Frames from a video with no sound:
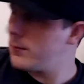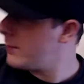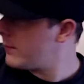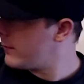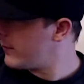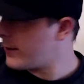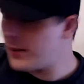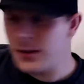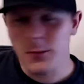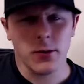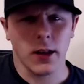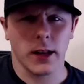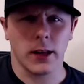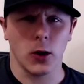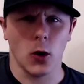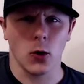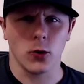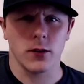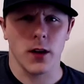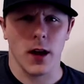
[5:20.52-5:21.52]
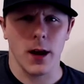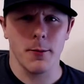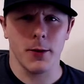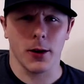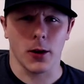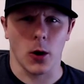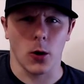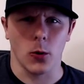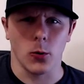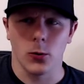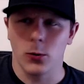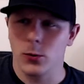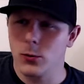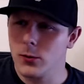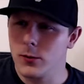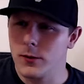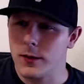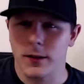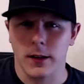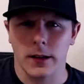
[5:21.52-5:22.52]
it seems like a long time ago.
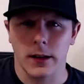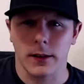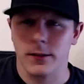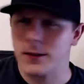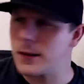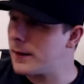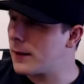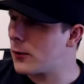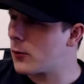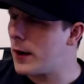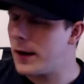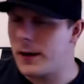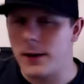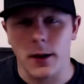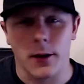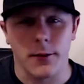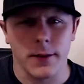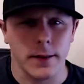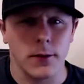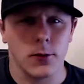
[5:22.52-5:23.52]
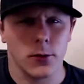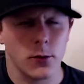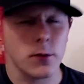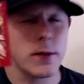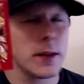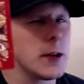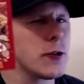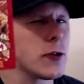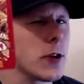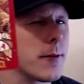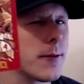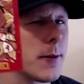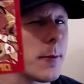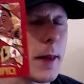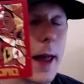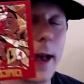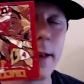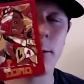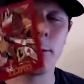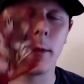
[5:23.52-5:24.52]
since I last did the crate. I think this was a t-shirt from
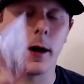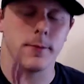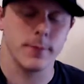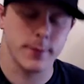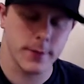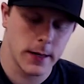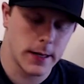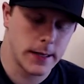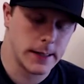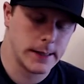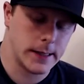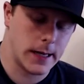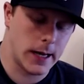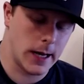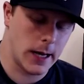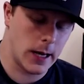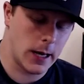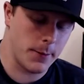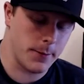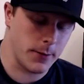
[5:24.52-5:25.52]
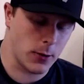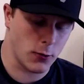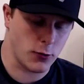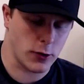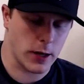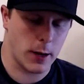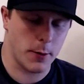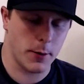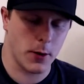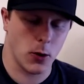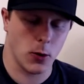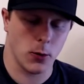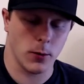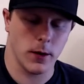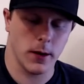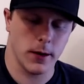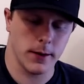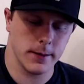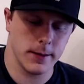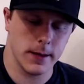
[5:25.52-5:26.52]
last month, um, the O J M O.
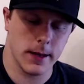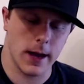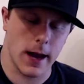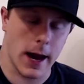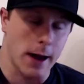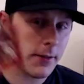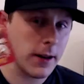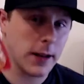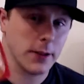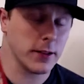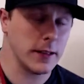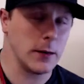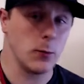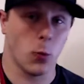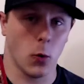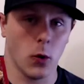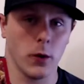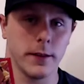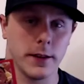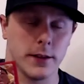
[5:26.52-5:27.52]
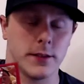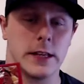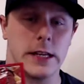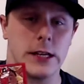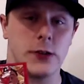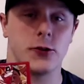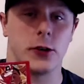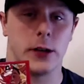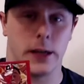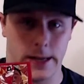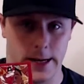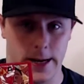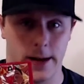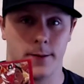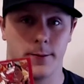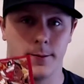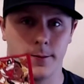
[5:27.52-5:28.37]
I haven't actually worn this t-shirt yet.